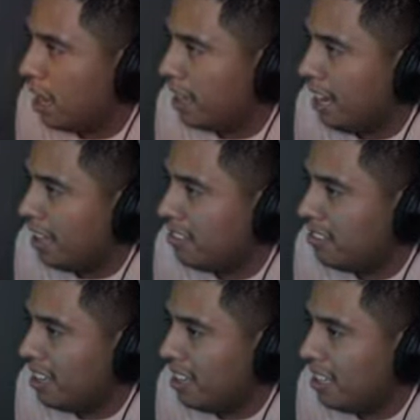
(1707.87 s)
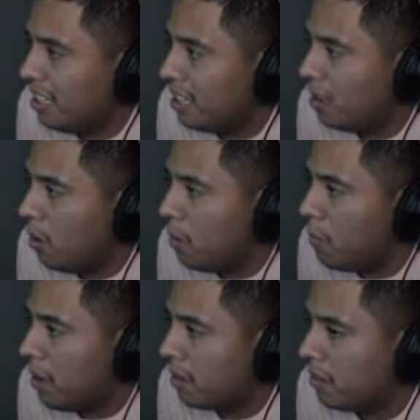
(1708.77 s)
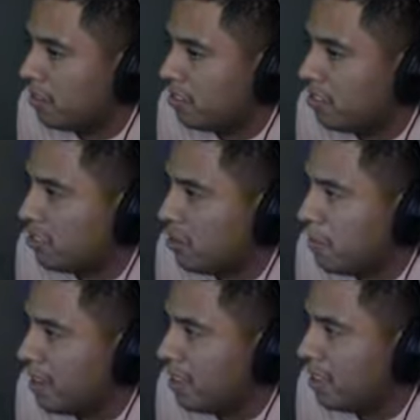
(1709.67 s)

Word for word: I can't see anything. Oh my god, it's so bad.